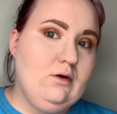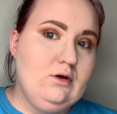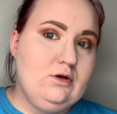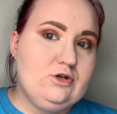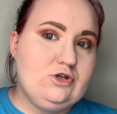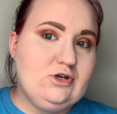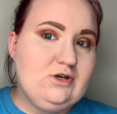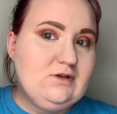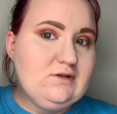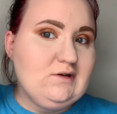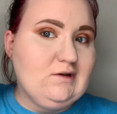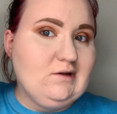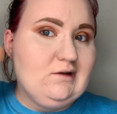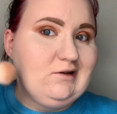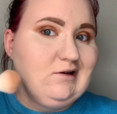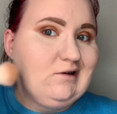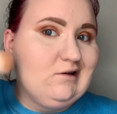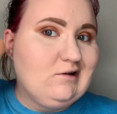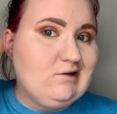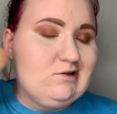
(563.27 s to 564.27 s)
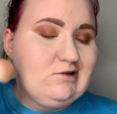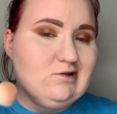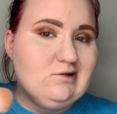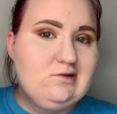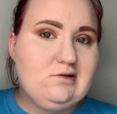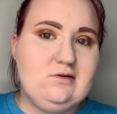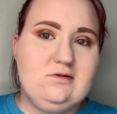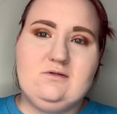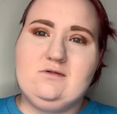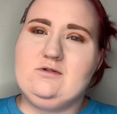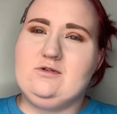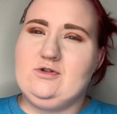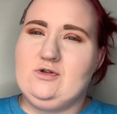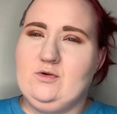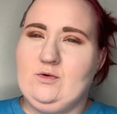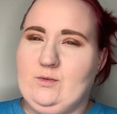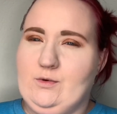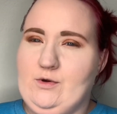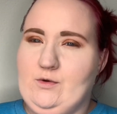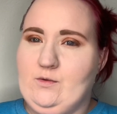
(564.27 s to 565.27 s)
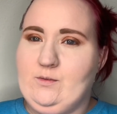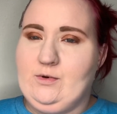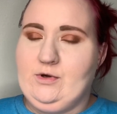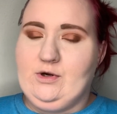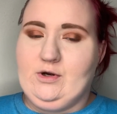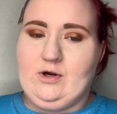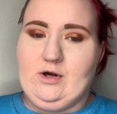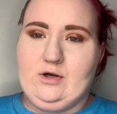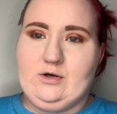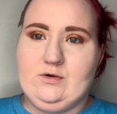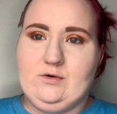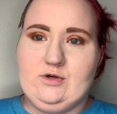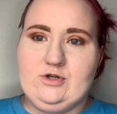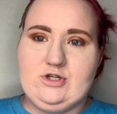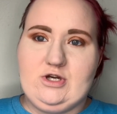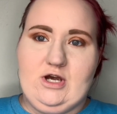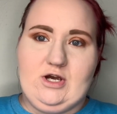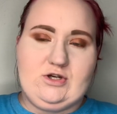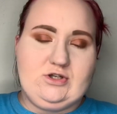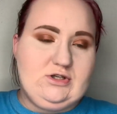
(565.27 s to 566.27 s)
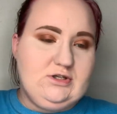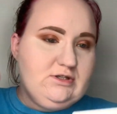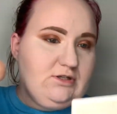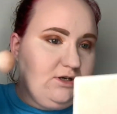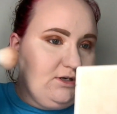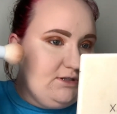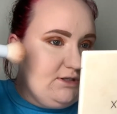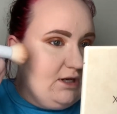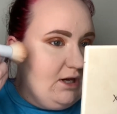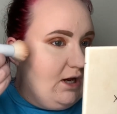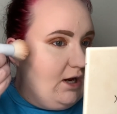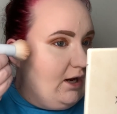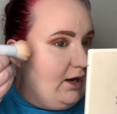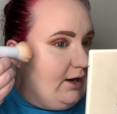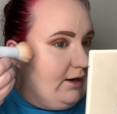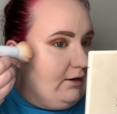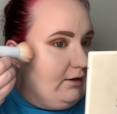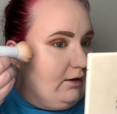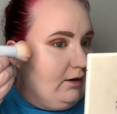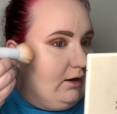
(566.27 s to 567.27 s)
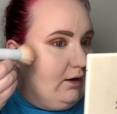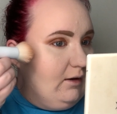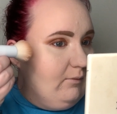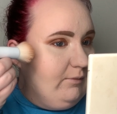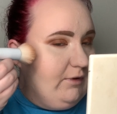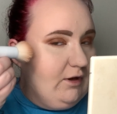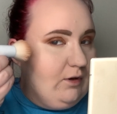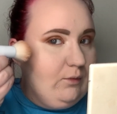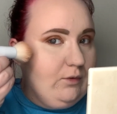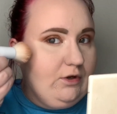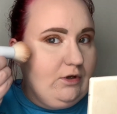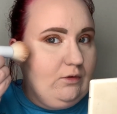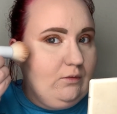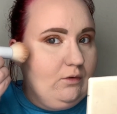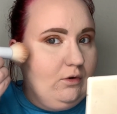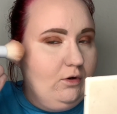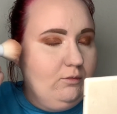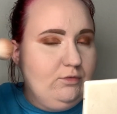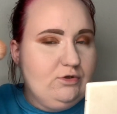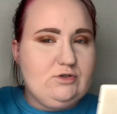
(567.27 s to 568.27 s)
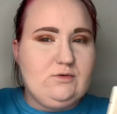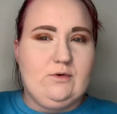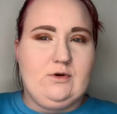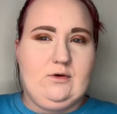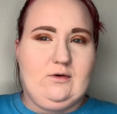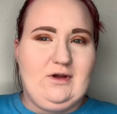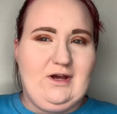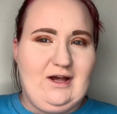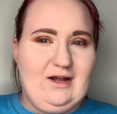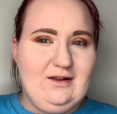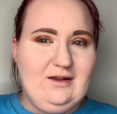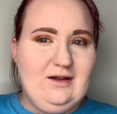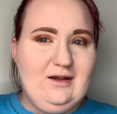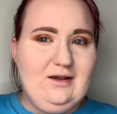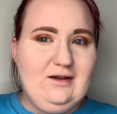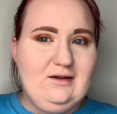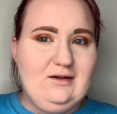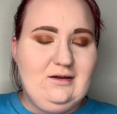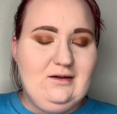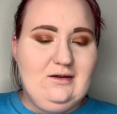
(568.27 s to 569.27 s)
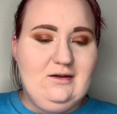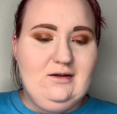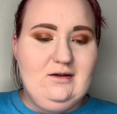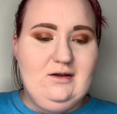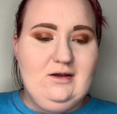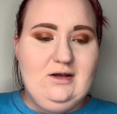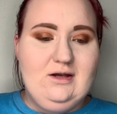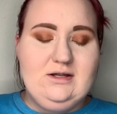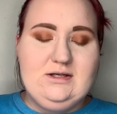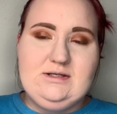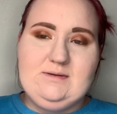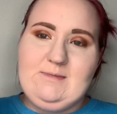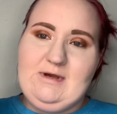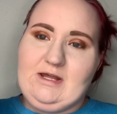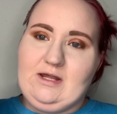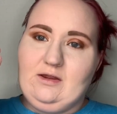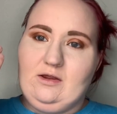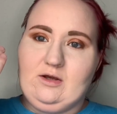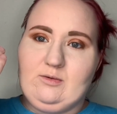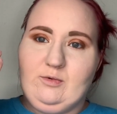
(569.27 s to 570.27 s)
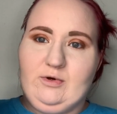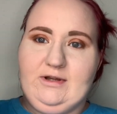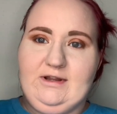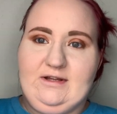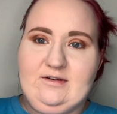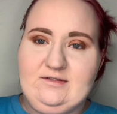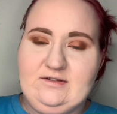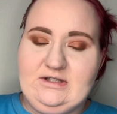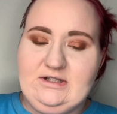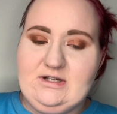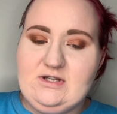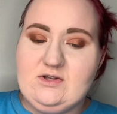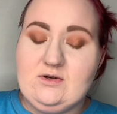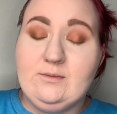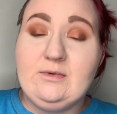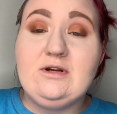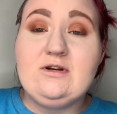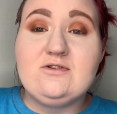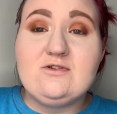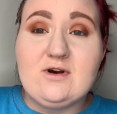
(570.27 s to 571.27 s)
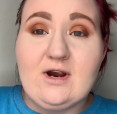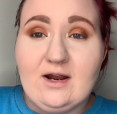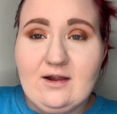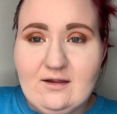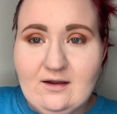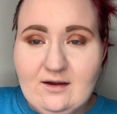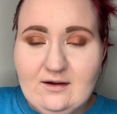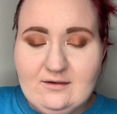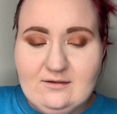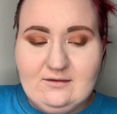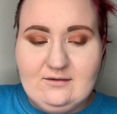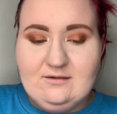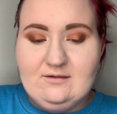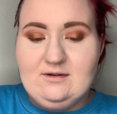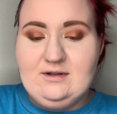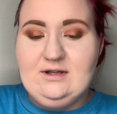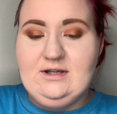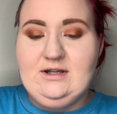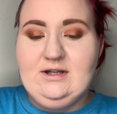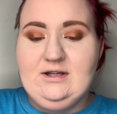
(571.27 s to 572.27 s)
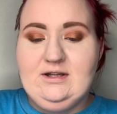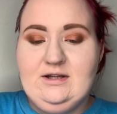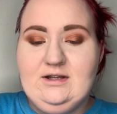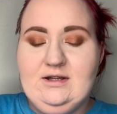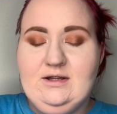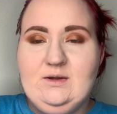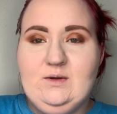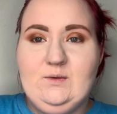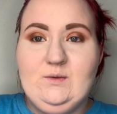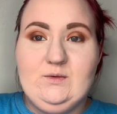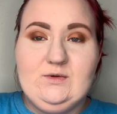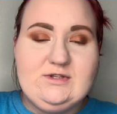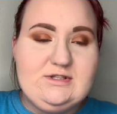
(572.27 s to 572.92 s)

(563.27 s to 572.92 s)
she doesn't like do it where you would put your contour. She actually starts it higher up, like where you almost where you'd highlight, to make it look more lifted. So I'm gonna try that. We'll